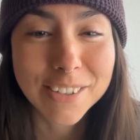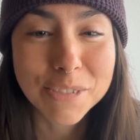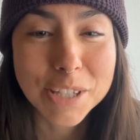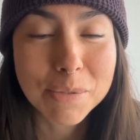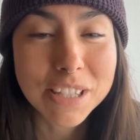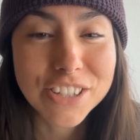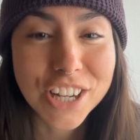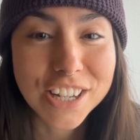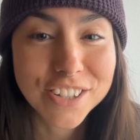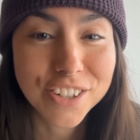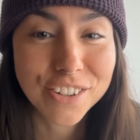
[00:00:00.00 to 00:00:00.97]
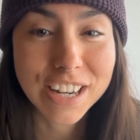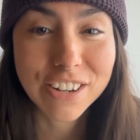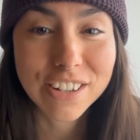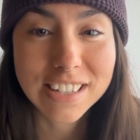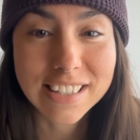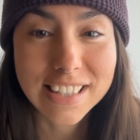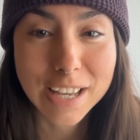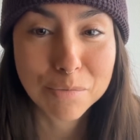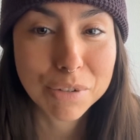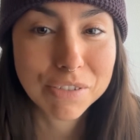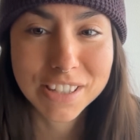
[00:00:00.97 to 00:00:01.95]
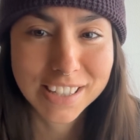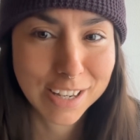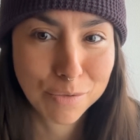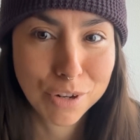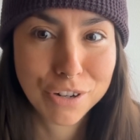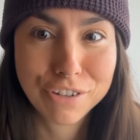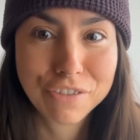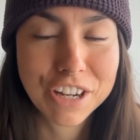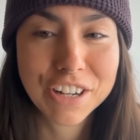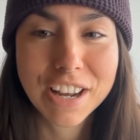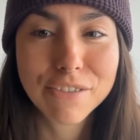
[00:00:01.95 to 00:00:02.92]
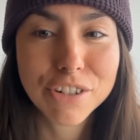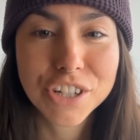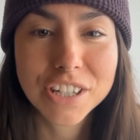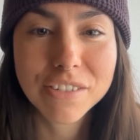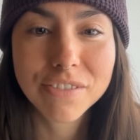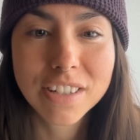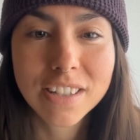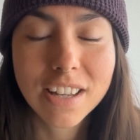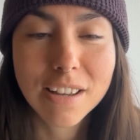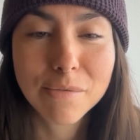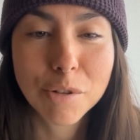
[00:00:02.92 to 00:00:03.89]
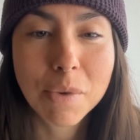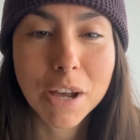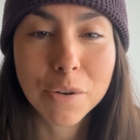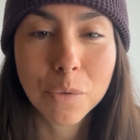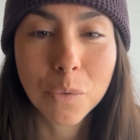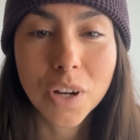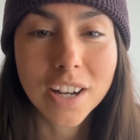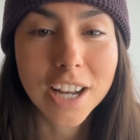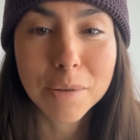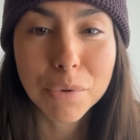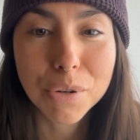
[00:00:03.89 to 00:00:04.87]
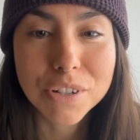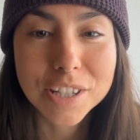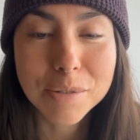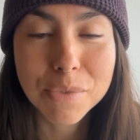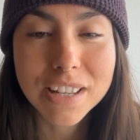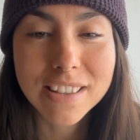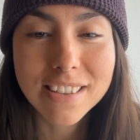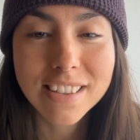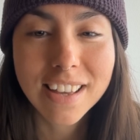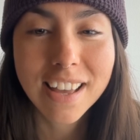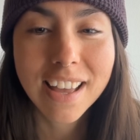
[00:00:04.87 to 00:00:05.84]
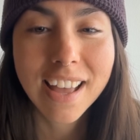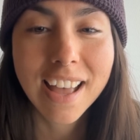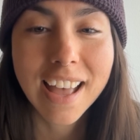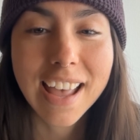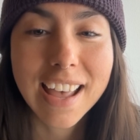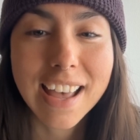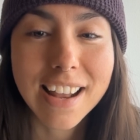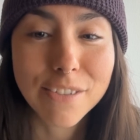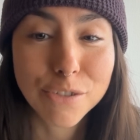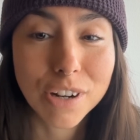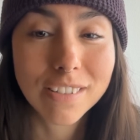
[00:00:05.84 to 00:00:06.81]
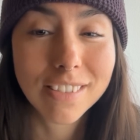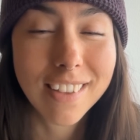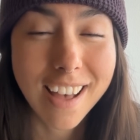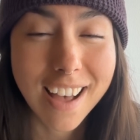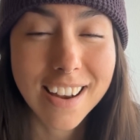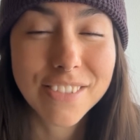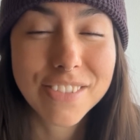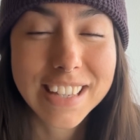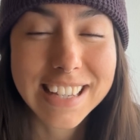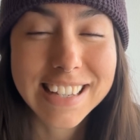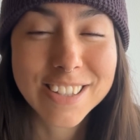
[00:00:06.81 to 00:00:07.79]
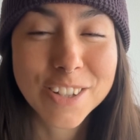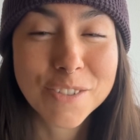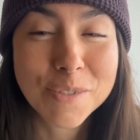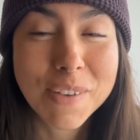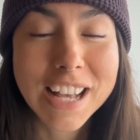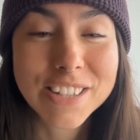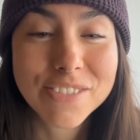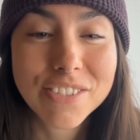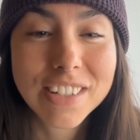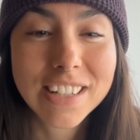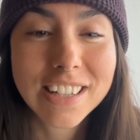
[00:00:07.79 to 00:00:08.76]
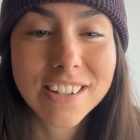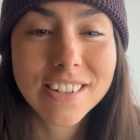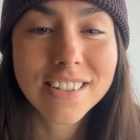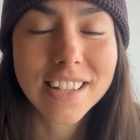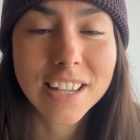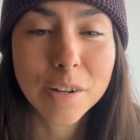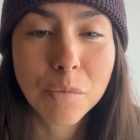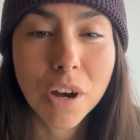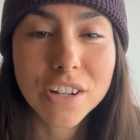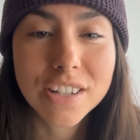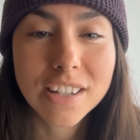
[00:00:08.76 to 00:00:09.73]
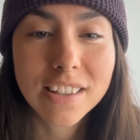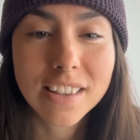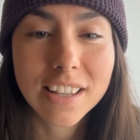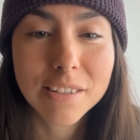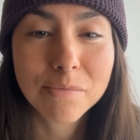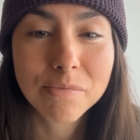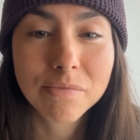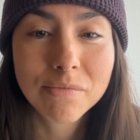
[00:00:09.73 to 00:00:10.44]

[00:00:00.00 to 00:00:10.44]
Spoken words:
Some of these changes are in areas that previously I'd wondered if I could ever shift, no matter what I approach them with. And I've tried a lot of things over the past 15 years, and I'm watching them